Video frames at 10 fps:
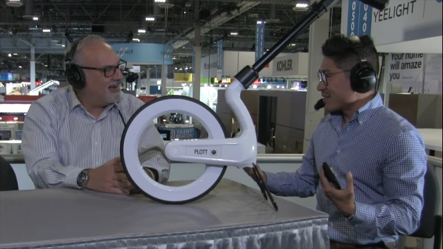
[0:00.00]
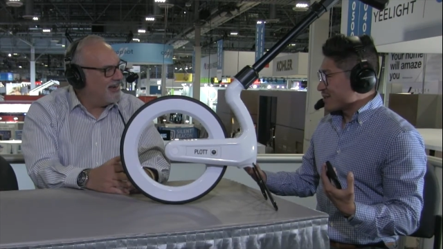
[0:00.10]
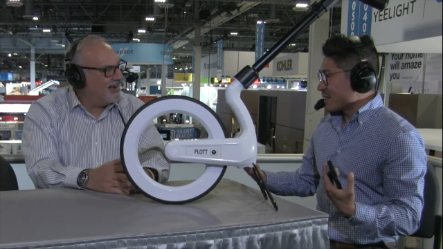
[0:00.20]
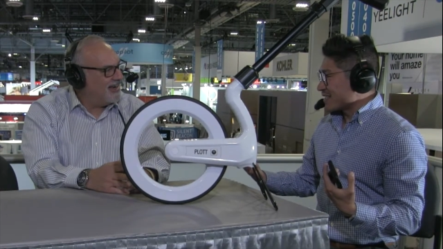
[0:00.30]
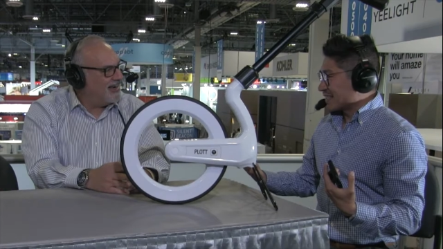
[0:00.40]
Speaker 1: to
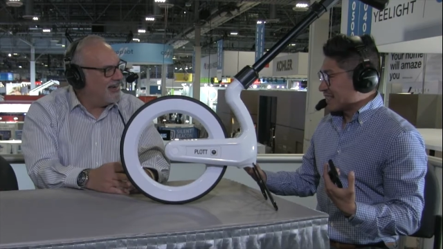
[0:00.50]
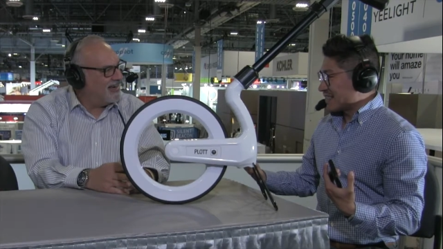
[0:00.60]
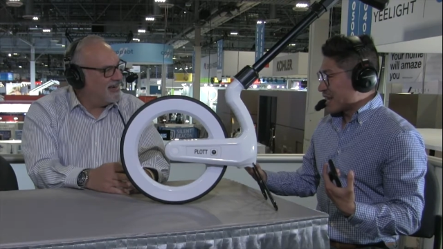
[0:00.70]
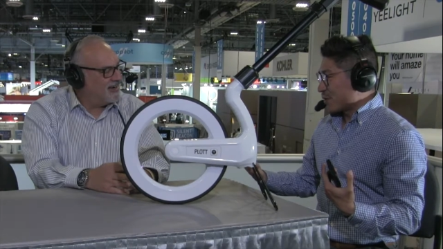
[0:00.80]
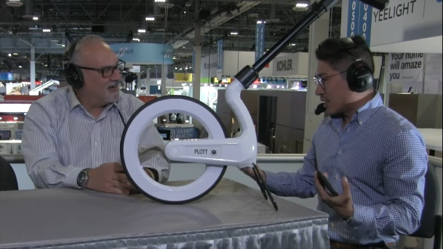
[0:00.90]
basically
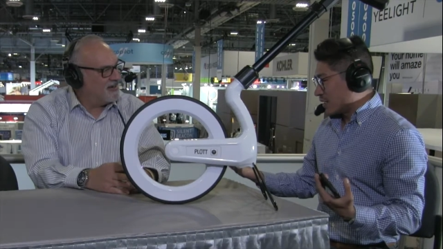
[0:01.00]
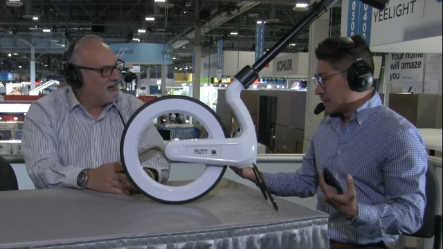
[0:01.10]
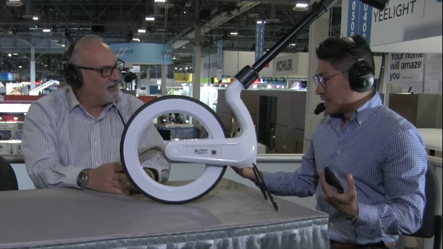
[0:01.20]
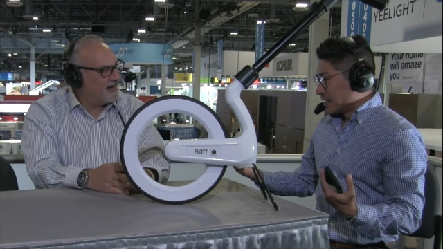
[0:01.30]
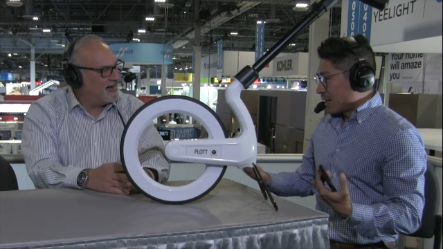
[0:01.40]
say, well,
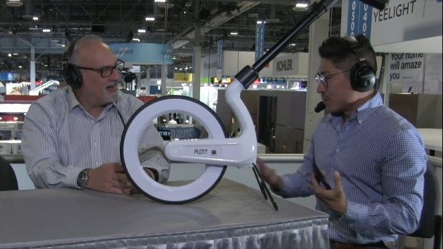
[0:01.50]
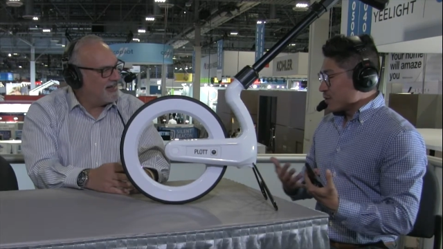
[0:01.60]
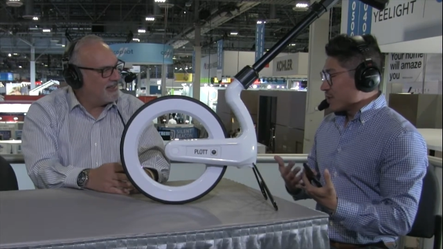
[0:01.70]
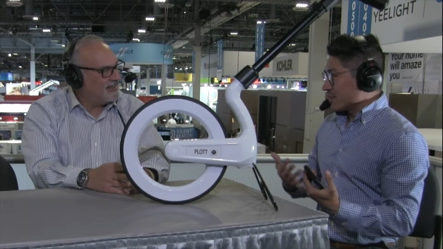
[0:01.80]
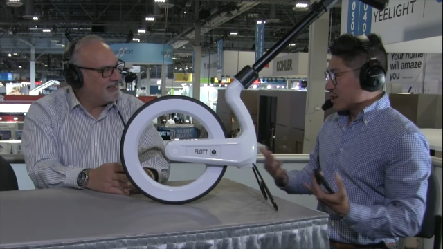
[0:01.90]
I'm doing
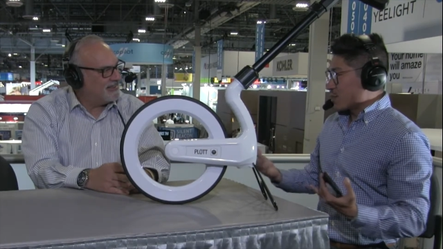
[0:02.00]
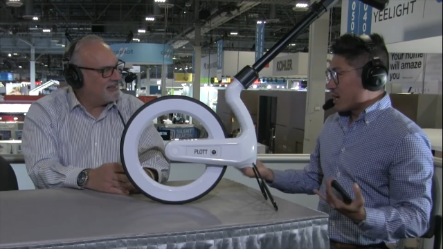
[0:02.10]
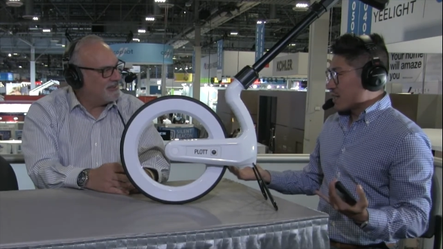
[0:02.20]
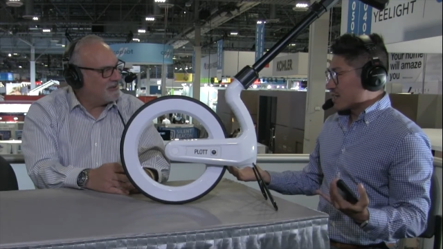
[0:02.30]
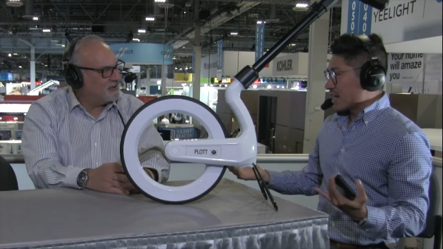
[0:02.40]
all these
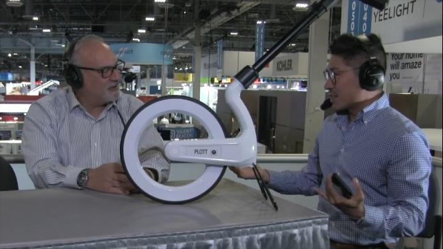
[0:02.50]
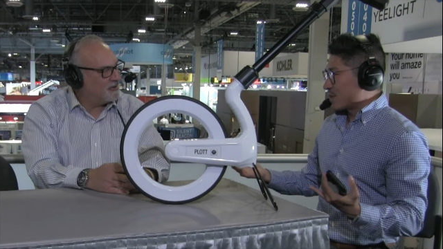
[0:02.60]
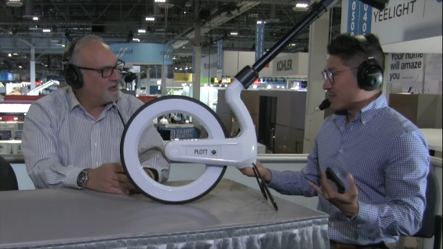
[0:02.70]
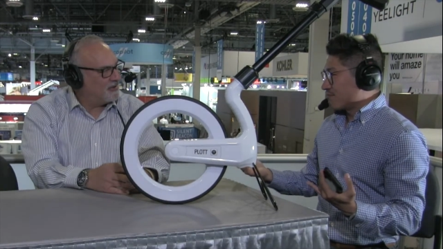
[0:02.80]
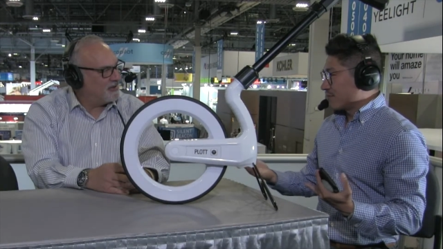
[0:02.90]
projects, but
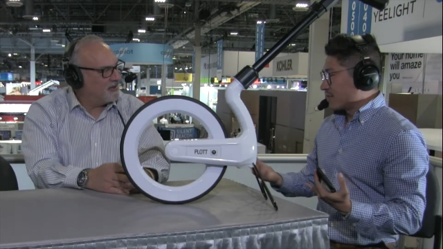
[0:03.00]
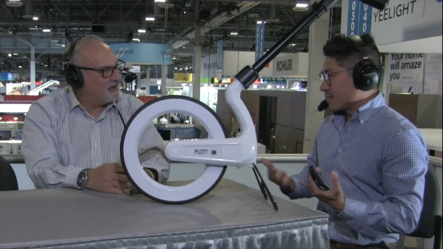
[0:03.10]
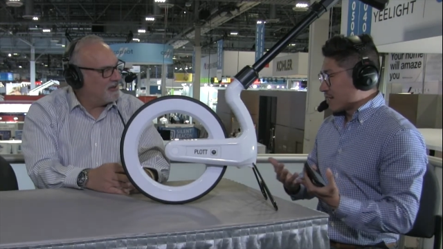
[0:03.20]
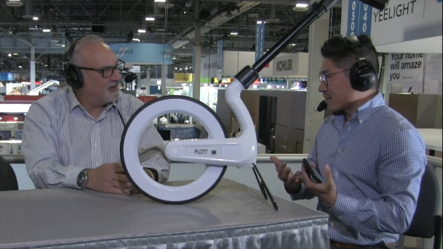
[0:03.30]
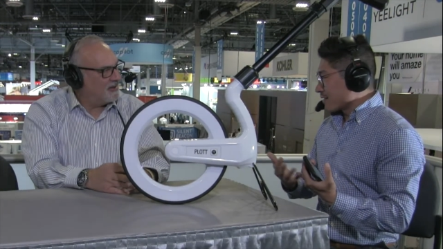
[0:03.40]
they're
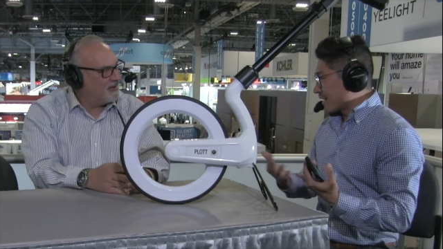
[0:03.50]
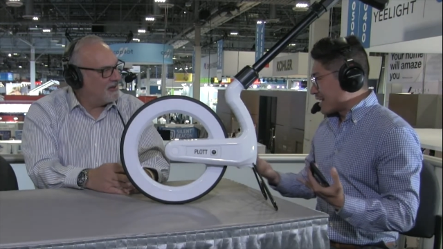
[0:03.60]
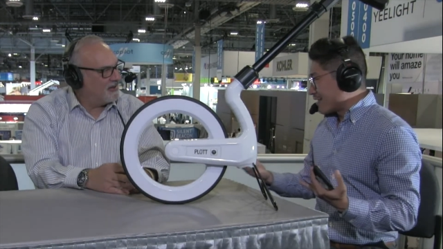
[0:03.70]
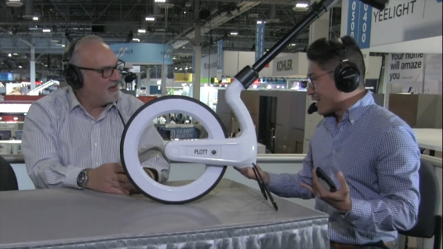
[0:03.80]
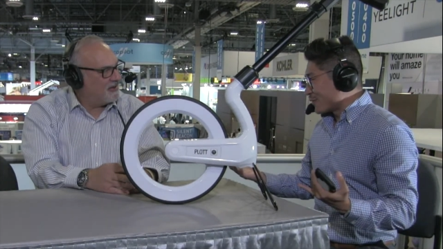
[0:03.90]
not turning
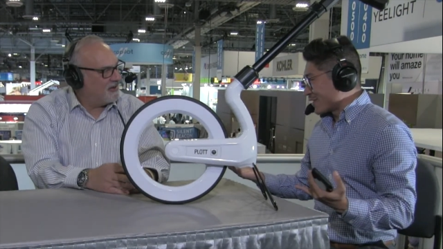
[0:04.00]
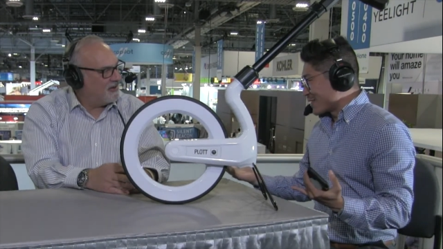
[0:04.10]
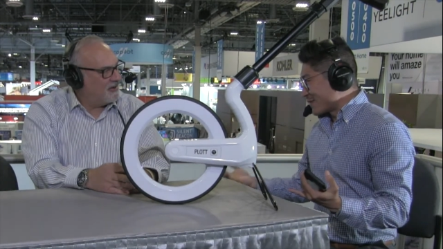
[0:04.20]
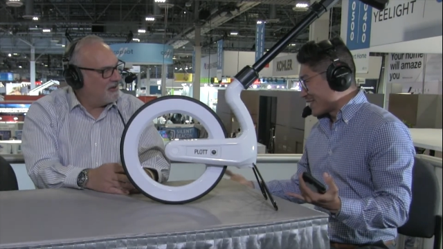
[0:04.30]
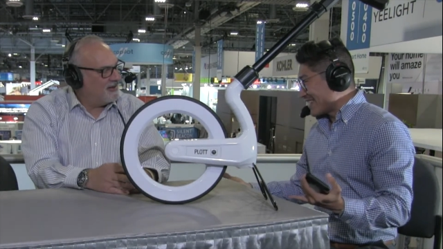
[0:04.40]
out how I want it
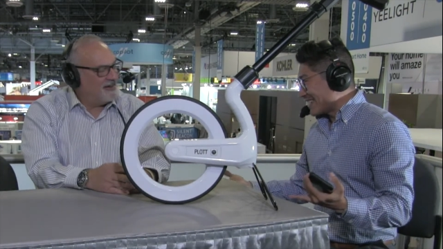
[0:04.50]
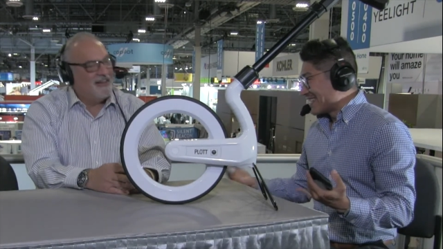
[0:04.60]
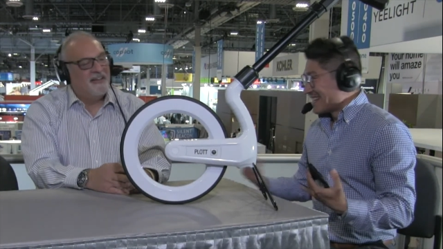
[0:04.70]
to be.